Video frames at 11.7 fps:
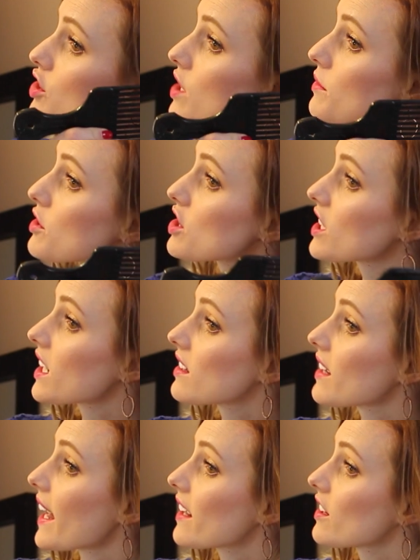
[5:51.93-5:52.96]
So I'm just gonna
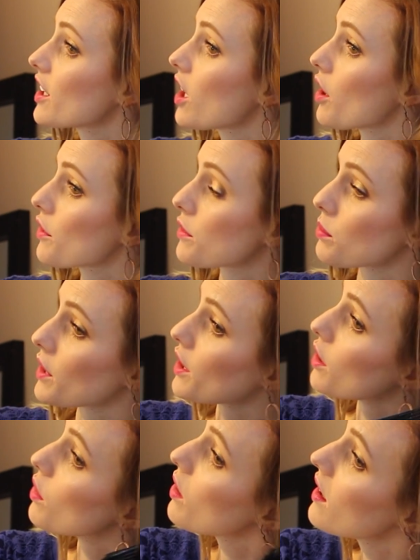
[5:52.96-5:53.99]
lightly go
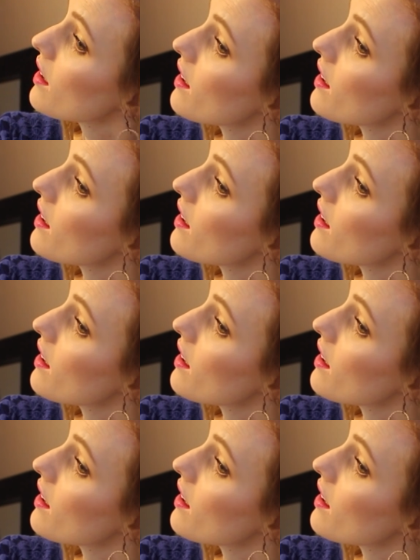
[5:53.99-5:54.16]
through